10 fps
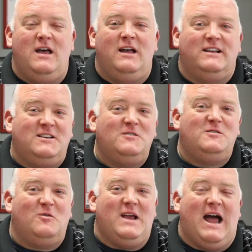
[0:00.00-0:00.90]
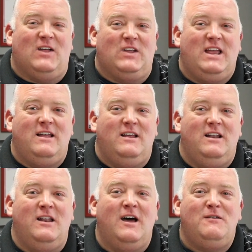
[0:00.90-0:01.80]
Because here's the reality.
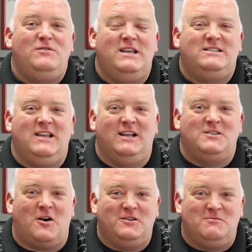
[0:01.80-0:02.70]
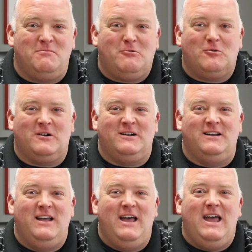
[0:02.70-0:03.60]
None of these things are as
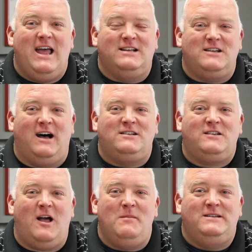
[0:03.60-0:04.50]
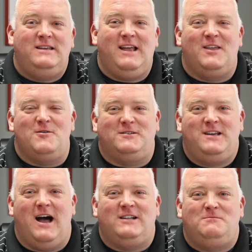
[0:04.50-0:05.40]
important as us coming together as
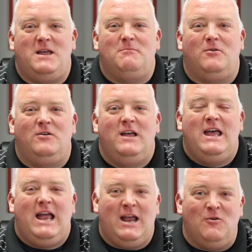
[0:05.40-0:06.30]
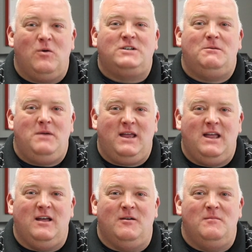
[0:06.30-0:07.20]
God's people and worshiping
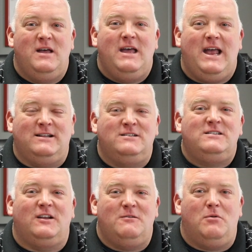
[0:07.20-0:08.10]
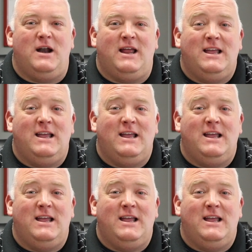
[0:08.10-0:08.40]
Him and celebrating